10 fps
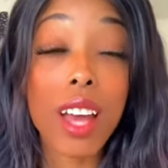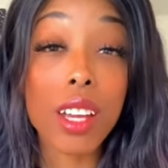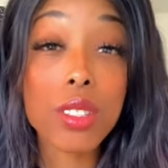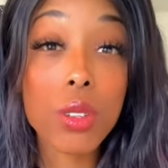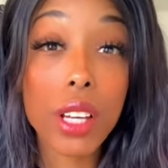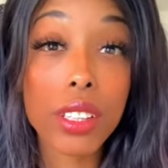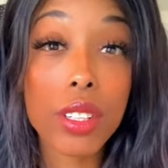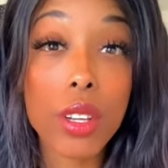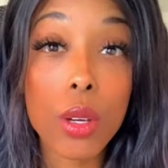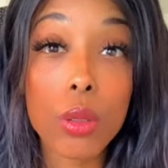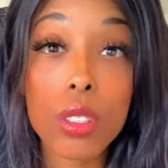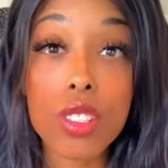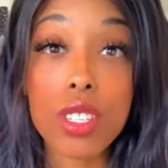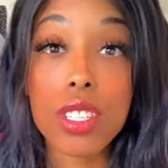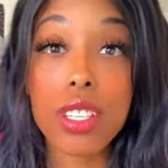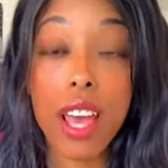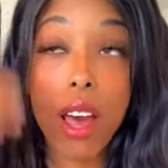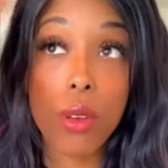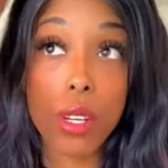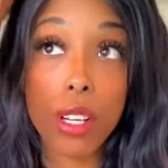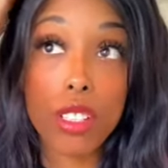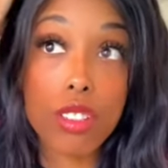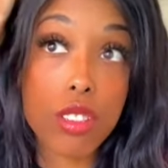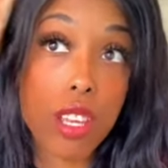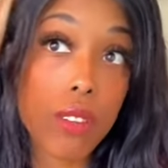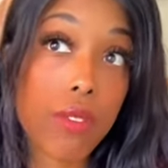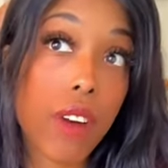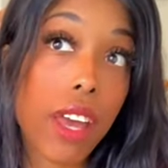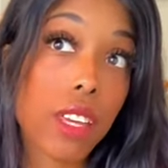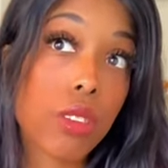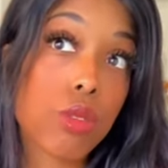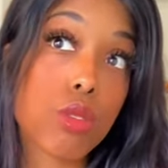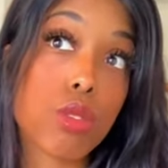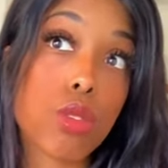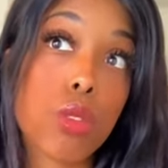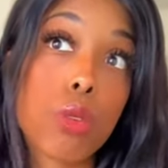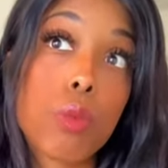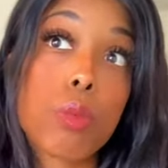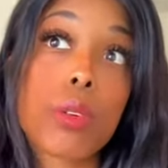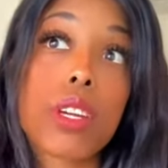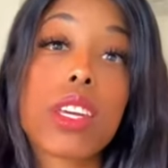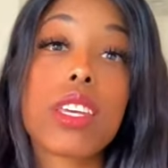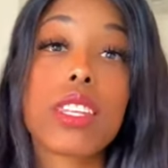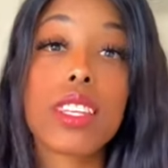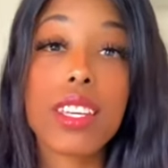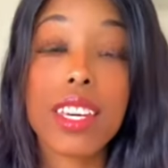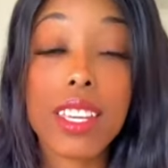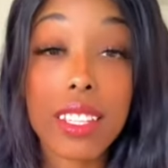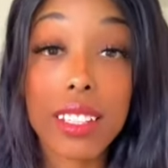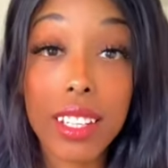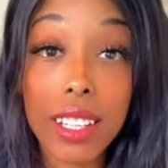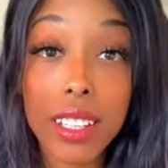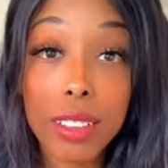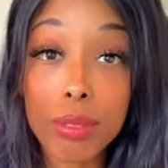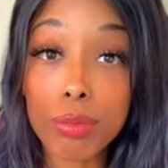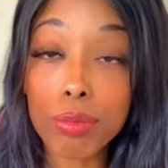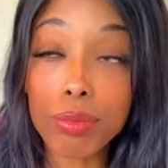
I also got the note just now to just invite you to breathe healing